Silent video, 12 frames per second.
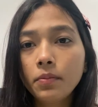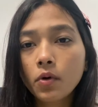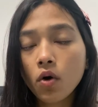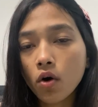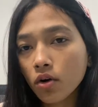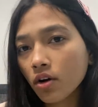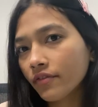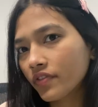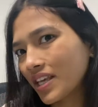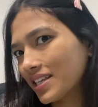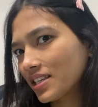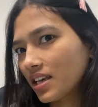con of
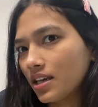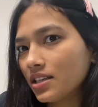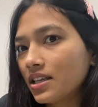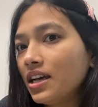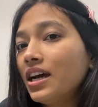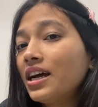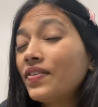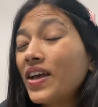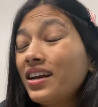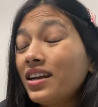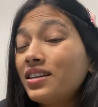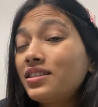this is
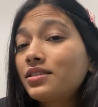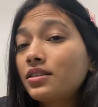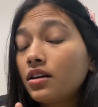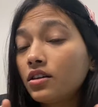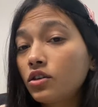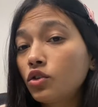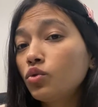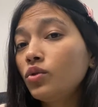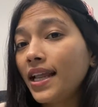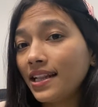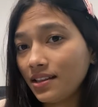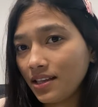that it's a too
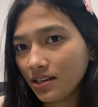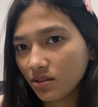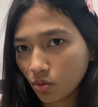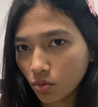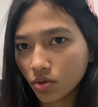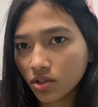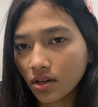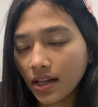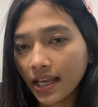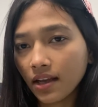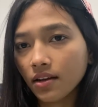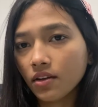lengthy course.
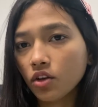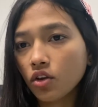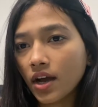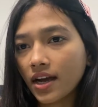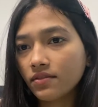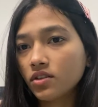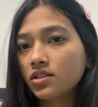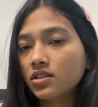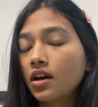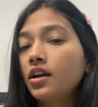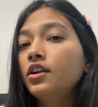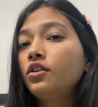Like, you have to
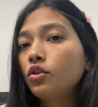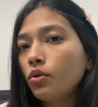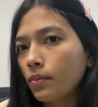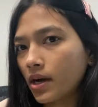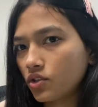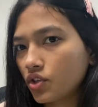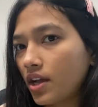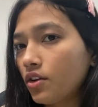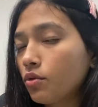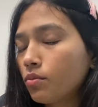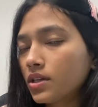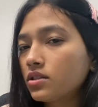study too much and
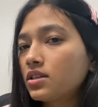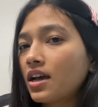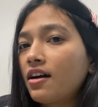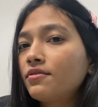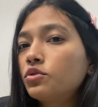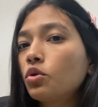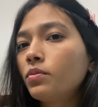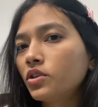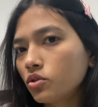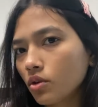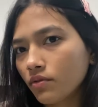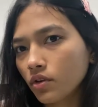you must have so much of